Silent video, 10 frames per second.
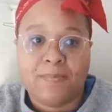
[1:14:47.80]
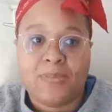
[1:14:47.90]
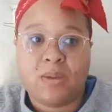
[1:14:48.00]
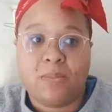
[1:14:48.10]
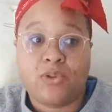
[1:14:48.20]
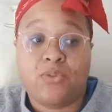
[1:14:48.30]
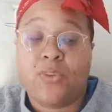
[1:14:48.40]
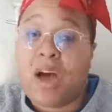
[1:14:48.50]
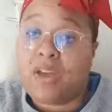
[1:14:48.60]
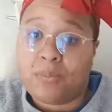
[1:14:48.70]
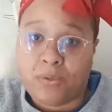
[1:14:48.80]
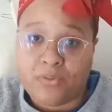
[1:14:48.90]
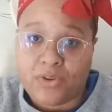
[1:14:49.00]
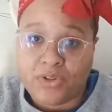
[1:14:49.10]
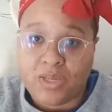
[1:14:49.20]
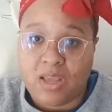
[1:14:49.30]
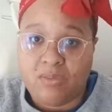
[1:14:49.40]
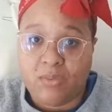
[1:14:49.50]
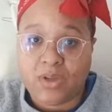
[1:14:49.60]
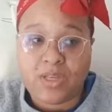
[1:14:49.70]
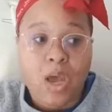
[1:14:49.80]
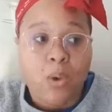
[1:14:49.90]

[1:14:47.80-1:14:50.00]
the most valuable for your singing voice,